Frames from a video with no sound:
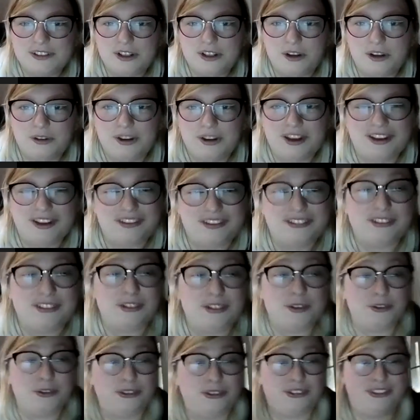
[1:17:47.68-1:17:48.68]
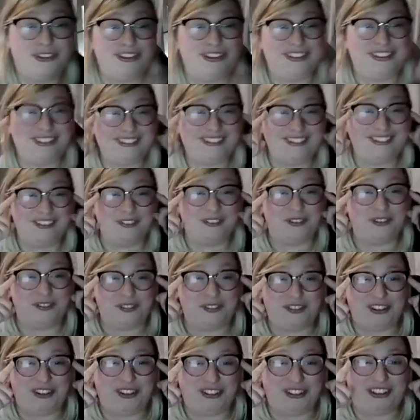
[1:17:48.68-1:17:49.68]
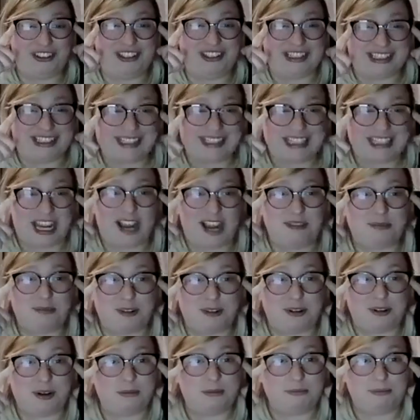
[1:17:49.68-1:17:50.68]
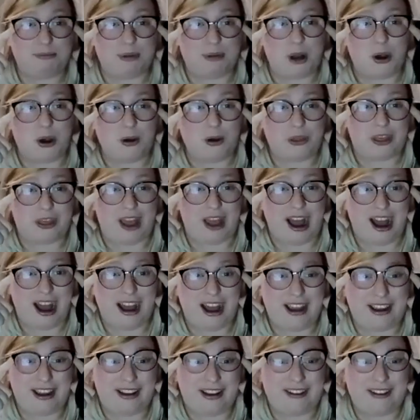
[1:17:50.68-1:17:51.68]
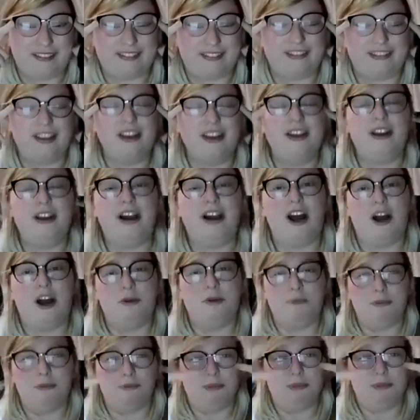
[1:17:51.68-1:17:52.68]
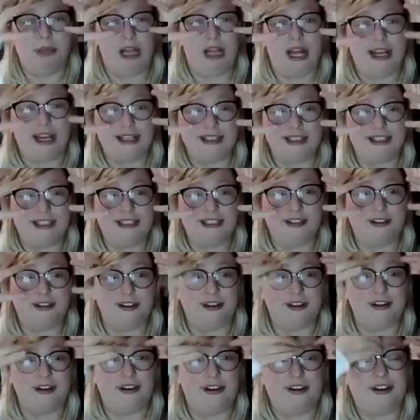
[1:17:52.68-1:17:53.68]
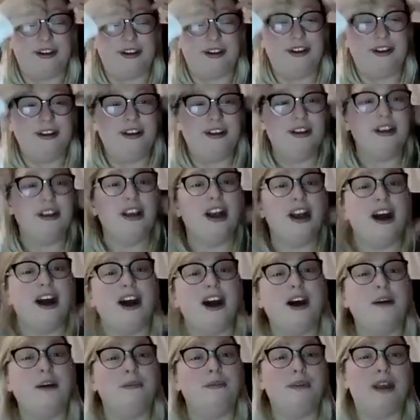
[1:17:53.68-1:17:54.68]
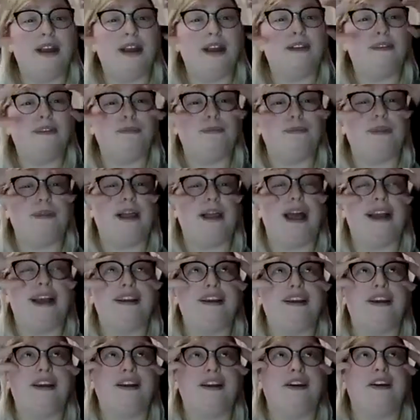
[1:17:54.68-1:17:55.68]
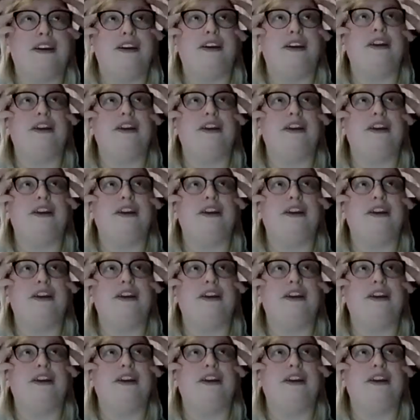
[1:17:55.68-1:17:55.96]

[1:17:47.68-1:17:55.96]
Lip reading: Okay, so you've officially stabbed her in both eyes, blinding her, as black ichor